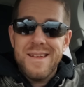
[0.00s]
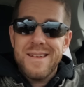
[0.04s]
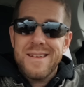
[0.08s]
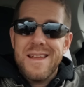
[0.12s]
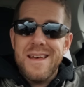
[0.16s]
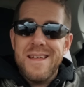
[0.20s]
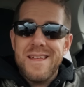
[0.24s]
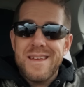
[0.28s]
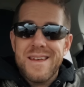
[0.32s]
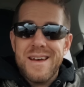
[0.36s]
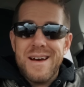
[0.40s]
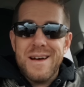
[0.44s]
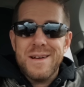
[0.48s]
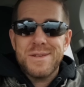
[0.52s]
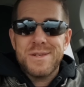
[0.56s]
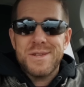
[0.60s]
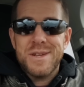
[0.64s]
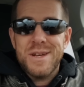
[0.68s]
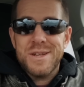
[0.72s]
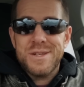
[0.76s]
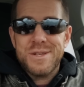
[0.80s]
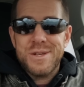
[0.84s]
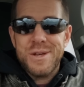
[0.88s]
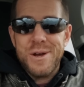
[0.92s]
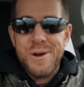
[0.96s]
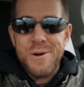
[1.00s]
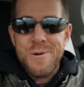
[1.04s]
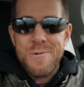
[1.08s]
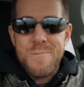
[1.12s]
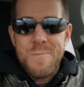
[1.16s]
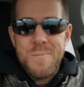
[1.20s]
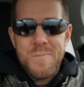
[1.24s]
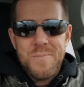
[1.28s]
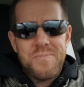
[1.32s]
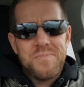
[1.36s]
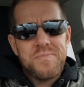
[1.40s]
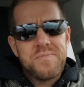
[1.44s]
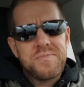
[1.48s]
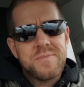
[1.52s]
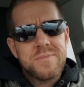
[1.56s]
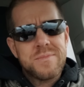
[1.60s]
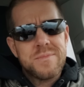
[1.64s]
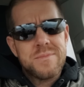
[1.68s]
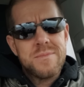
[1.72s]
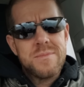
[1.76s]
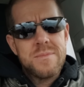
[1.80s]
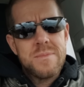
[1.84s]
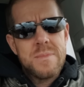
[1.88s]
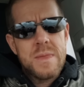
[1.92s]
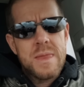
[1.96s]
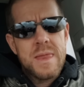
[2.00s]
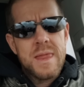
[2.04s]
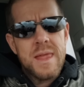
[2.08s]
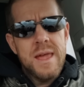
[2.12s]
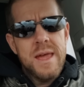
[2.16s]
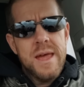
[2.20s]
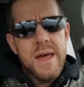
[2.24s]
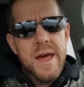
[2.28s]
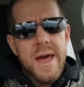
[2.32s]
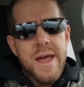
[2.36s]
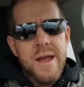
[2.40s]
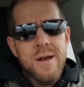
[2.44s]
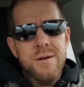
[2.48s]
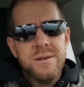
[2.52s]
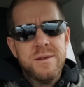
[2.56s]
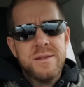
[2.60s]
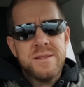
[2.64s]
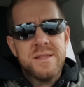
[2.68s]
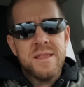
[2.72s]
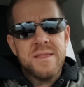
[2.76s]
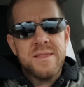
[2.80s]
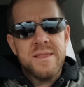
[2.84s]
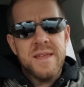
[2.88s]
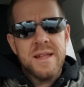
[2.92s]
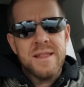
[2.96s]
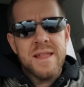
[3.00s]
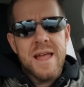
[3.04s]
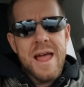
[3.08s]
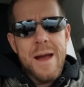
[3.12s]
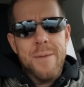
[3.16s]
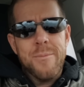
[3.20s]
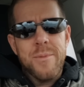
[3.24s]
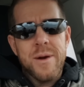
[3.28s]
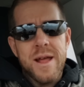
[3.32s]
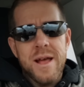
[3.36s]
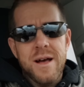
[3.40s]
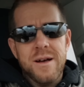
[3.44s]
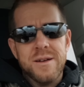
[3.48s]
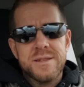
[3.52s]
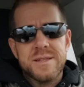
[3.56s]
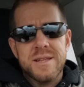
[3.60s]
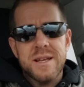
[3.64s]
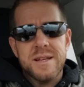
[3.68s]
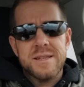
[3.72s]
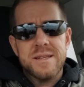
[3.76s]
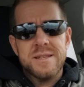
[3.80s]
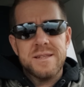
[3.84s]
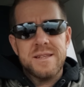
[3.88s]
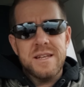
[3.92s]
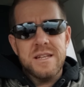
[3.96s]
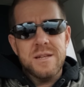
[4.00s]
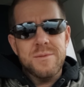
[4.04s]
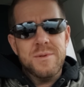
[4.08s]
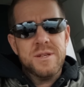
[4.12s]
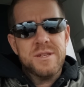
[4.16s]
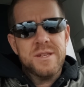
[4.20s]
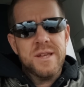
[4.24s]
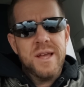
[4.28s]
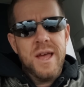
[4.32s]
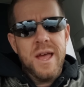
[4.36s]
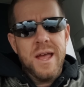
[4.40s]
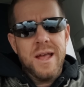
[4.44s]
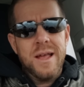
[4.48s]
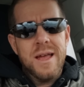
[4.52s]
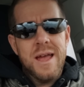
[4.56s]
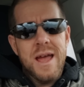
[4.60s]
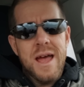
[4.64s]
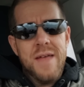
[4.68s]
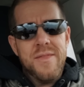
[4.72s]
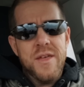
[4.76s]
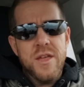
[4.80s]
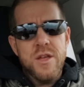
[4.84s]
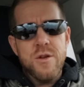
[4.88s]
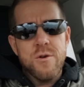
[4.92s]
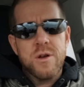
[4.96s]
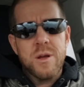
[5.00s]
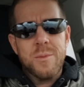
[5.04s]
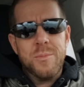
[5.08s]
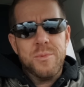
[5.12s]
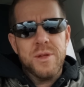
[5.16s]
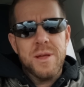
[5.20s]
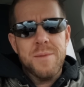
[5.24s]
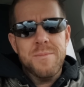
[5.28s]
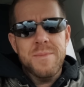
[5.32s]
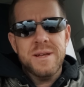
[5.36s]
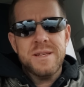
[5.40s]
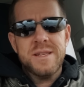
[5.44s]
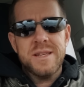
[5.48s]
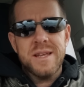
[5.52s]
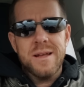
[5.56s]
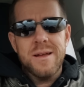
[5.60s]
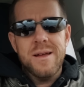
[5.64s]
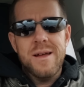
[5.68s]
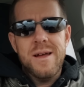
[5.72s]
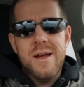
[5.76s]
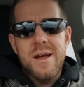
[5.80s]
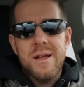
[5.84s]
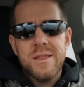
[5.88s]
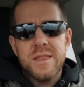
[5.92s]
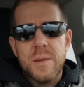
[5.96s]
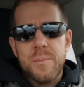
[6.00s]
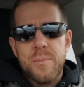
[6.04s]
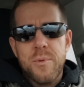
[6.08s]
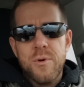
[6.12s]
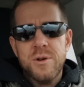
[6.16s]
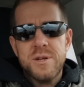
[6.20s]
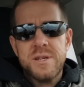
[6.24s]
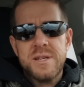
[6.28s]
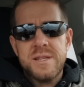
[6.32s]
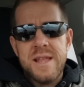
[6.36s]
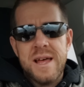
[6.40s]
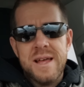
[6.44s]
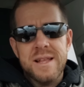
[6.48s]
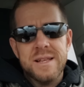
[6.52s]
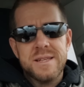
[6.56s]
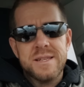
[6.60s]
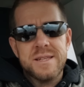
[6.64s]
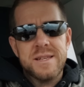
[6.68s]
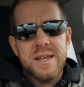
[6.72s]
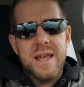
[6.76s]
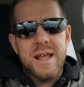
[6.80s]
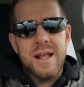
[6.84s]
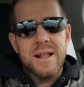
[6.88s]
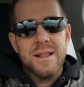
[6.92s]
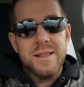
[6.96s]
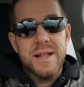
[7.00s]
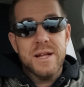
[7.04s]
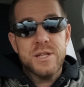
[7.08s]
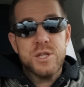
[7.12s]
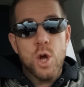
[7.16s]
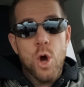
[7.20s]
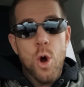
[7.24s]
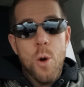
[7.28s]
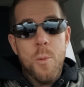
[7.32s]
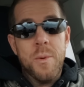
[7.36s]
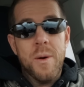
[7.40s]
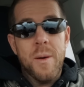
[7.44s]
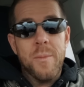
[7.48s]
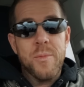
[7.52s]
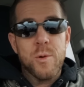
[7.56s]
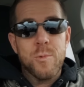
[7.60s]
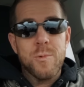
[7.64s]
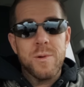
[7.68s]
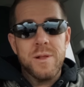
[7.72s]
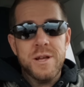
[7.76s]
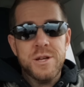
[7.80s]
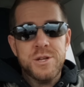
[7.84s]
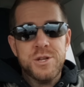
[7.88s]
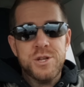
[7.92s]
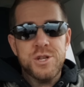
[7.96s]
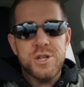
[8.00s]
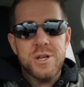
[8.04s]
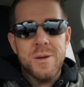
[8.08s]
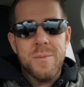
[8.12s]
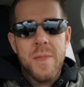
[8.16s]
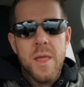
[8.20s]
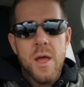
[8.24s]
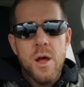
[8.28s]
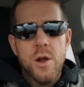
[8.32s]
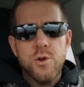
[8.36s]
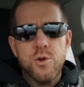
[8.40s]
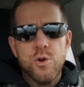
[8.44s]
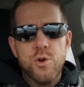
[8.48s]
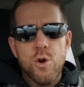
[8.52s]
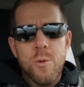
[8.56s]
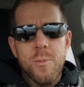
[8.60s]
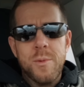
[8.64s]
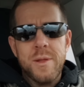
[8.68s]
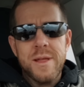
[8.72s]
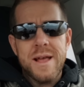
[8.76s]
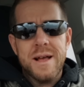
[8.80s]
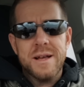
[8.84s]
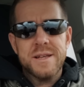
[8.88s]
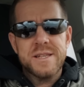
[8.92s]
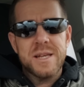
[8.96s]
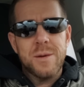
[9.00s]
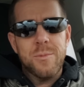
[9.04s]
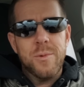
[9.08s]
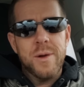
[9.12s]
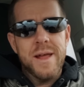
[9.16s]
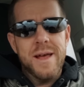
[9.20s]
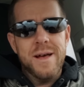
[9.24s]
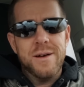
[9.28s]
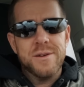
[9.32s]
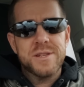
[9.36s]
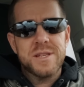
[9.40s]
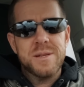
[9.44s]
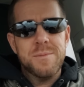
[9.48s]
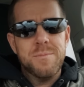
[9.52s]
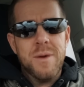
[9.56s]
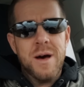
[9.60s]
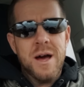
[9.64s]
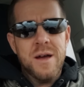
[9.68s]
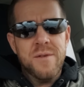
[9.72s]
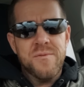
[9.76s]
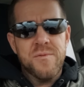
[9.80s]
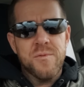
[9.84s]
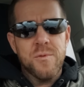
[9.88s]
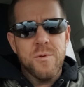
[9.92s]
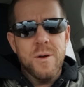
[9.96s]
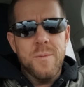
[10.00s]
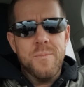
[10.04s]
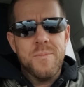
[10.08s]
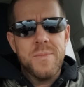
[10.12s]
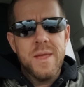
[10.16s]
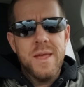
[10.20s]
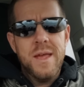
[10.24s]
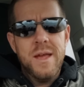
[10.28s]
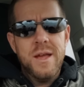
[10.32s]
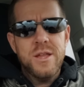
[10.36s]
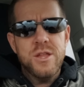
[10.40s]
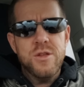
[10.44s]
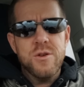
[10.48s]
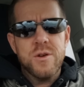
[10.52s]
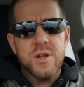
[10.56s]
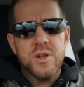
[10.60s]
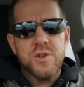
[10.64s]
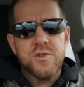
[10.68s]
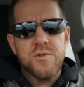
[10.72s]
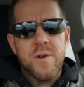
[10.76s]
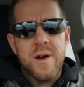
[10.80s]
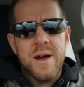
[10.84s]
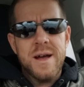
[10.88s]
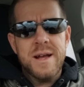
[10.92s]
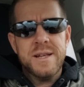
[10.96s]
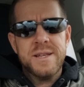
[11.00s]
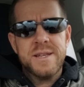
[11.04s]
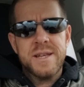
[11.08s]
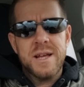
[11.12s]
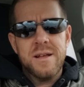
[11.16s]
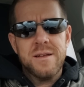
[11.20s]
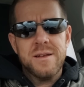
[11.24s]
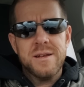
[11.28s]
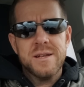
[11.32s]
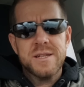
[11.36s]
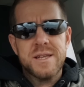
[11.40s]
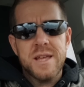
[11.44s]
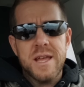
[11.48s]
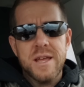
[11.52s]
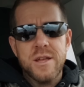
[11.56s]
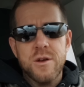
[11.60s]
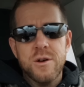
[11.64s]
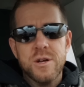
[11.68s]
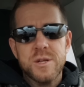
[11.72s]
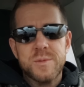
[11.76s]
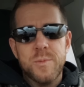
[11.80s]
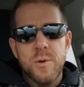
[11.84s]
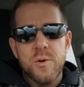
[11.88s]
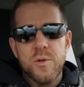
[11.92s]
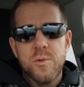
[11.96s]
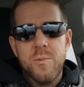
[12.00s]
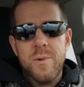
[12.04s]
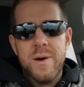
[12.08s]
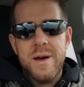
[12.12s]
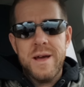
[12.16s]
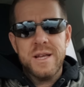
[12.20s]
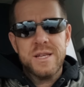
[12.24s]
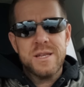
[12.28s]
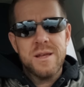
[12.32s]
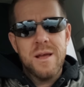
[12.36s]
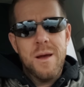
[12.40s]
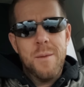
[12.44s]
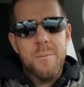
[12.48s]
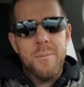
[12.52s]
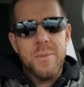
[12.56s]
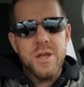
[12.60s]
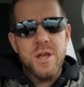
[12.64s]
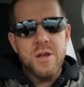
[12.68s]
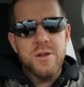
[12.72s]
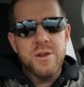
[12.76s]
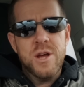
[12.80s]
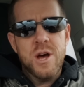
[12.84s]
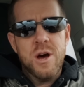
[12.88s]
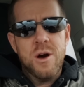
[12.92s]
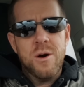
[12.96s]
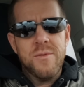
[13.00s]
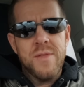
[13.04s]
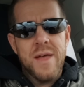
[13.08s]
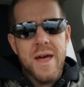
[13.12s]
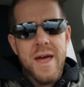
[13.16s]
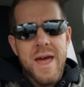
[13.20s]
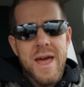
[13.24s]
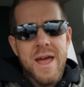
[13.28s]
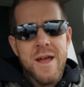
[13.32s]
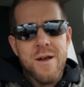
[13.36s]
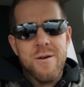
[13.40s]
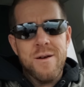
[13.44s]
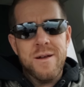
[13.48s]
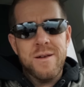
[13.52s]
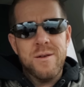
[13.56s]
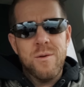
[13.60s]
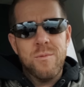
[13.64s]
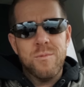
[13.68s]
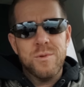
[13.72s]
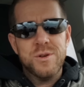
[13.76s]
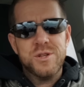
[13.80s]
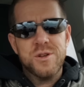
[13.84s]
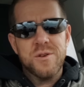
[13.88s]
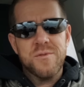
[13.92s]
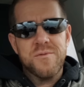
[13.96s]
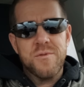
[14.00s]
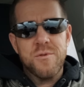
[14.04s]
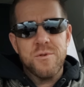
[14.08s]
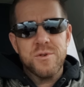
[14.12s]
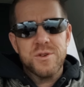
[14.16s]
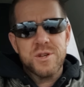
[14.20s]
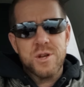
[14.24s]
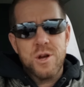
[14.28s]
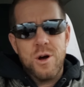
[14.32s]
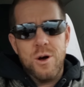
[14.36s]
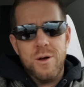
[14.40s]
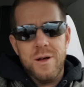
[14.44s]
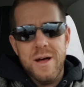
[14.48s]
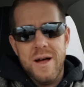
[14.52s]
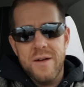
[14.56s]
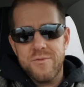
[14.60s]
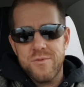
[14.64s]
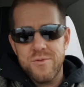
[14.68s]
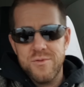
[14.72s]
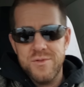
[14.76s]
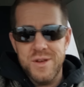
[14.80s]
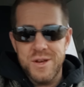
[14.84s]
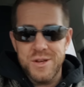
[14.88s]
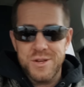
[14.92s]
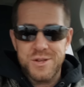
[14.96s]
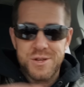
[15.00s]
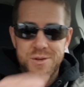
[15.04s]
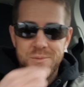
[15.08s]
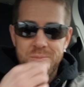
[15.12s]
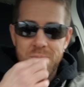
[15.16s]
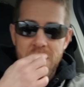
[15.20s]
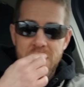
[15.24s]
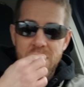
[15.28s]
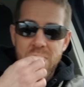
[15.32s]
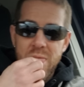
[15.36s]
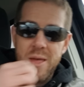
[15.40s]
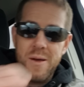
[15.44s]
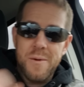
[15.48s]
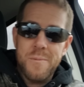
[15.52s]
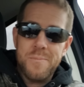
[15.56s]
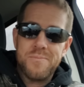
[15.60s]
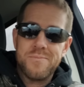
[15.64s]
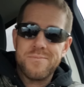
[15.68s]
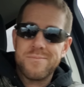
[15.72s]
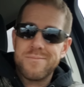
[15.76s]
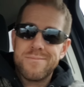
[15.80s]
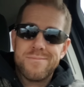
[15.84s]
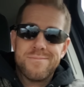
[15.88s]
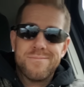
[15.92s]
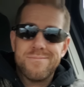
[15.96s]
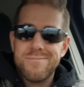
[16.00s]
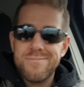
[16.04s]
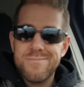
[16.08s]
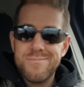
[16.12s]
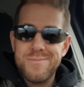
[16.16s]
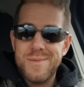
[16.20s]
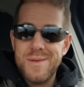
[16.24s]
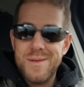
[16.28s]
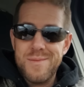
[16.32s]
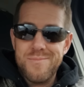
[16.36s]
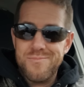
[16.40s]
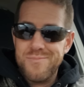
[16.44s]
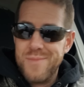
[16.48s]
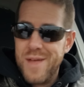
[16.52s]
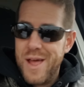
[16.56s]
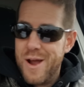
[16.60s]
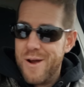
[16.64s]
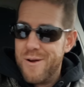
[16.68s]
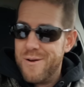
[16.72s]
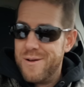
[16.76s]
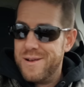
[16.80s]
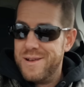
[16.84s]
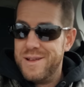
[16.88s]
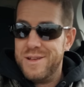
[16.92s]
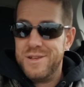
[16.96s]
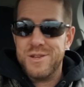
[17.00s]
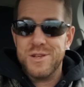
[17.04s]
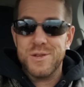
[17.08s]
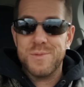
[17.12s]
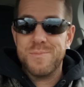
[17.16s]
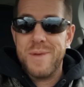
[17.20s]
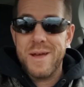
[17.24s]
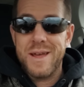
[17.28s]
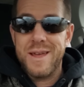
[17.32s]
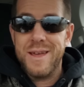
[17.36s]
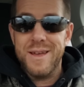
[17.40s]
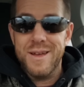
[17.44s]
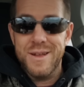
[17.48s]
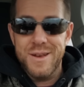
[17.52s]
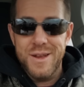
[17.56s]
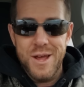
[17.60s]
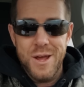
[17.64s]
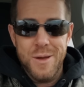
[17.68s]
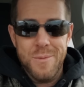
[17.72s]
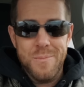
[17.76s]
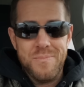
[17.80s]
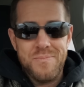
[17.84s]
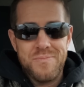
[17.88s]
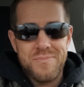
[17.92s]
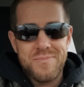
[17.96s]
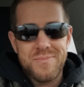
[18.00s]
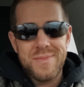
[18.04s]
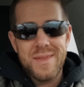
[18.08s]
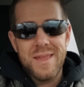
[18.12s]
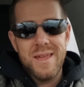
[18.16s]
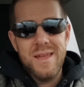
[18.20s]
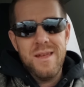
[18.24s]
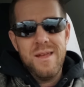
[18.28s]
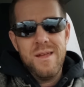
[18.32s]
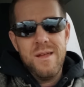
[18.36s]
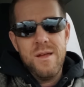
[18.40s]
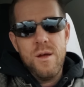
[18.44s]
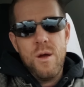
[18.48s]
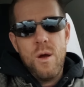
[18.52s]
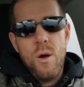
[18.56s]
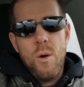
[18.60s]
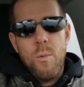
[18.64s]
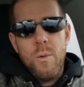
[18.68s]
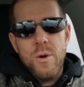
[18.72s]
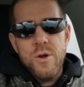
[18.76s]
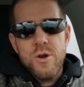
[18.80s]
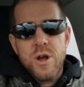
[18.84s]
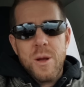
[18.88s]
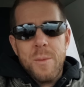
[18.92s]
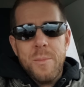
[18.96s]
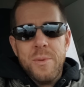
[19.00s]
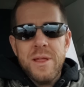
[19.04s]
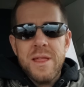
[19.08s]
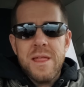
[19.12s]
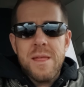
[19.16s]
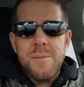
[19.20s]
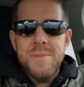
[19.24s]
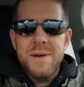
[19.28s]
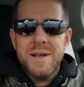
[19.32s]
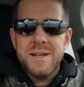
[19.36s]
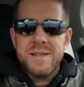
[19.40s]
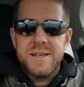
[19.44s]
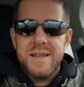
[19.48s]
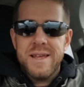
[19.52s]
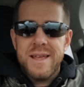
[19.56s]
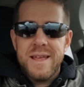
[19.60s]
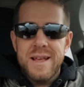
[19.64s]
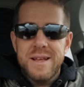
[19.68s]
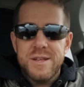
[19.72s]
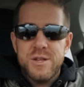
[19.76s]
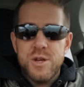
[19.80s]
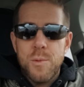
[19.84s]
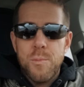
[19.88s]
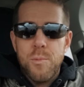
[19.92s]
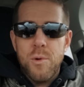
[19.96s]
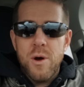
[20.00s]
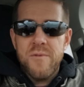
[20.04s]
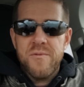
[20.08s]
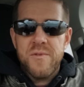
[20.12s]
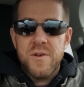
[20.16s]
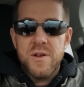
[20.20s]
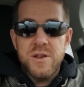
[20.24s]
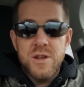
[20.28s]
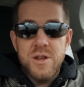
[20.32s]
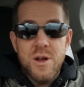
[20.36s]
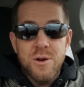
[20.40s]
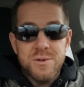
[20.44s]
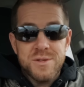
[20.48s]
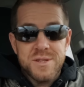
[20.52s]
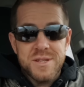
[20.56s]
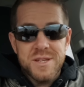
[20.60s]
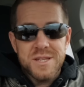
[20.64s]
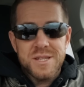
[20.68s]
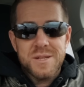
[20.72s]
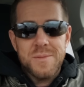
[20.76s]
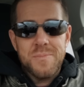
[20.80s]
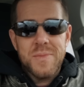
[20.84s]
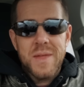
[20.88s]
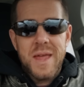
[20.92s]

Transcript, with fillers: Another guy says here, here's the thing that everybody else doesn't seem to be saying and that you're completely missing. The person that is saying, let's open up the relationship, normally has someone else in mind for it. You can try and tell us it goes both ways, but you know that Aaron was your first call after this. Aaron, he's just picking a name. What you're completely missing is your boyfriend knows this.